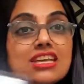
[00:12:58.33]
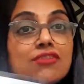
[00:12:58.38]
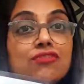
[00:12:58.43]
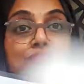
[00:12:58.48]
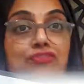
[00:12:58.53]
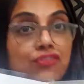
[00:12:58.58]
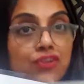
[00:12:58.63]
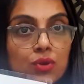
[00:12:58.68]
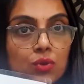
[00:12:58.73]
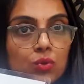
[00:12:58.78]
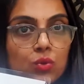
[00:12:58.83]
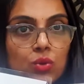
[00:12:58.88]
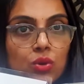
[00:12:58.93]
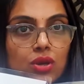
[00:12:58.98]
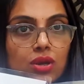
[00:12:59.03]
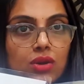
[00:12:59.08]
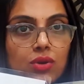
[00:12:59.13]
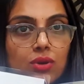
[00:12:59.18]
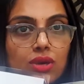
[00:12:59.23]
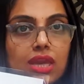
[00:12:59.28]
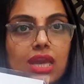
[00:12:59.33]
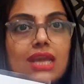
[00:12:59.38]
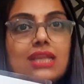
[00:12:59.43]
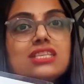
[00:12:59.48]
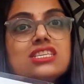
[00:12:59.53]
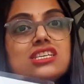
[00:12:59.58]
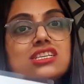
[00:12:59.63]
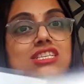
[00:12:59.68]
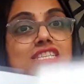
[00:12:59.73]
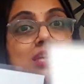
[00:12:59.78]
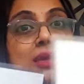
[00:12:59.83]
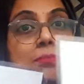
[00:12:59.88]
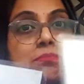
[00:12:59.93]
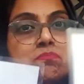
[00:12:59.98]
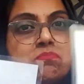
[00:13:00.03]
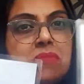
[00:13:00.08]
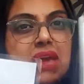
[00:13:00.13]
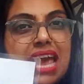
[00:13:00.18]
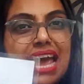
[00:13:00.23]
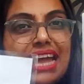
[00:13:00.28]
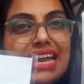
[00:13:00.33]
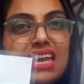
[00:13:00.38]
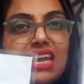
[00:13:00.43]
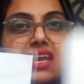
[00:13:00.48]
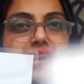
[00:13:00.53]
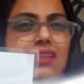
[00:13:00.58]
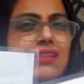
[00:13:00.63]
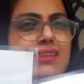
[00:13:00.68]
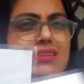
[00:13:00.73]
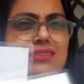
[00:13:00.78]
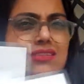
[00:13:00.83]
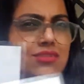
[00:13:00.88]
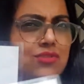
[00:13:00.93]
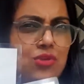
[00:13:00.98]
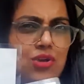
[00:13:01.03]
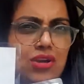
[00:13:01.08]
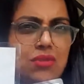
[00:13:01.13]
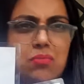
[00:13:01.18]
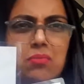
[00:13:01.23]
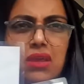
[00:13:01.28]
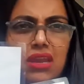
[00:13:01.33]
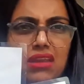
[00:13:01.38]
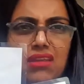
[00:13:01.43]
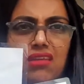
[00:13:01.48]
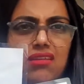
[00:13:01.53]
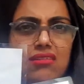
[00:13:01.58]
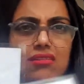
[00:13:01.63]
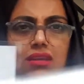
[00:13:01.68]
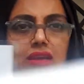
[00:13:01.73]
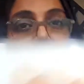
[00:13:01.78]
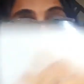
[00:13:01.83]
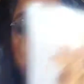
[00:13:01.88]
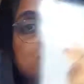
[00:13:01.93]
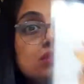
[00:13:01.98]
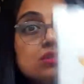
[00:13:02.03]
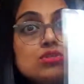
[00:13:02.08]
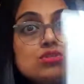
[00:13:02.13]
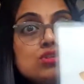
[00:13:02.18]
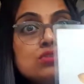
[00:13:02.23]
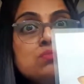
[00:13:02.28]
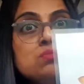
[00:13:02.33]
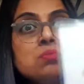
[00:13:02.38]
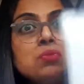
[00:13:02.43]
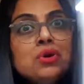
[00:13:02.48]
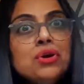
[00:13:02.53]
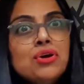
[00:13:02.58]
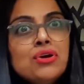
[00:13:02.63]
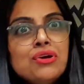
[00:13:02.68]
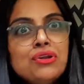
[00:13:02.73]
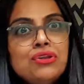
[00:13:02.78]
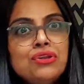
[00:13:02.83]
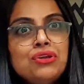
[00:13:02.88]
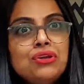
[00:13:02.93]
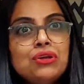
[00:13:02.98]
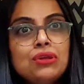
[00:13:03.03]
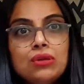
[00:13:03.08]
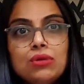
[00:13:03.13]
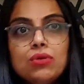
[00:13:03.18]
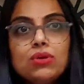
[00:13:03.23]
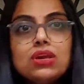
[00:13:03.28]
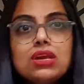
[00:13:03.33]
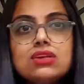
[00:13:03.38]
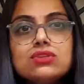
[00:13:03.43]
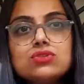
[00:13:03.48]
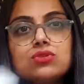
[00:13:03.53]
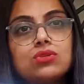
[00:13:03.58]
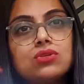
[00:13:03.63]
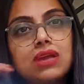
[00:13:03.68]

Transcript: few, okay, just say many. This is not many, this is many. Okay, so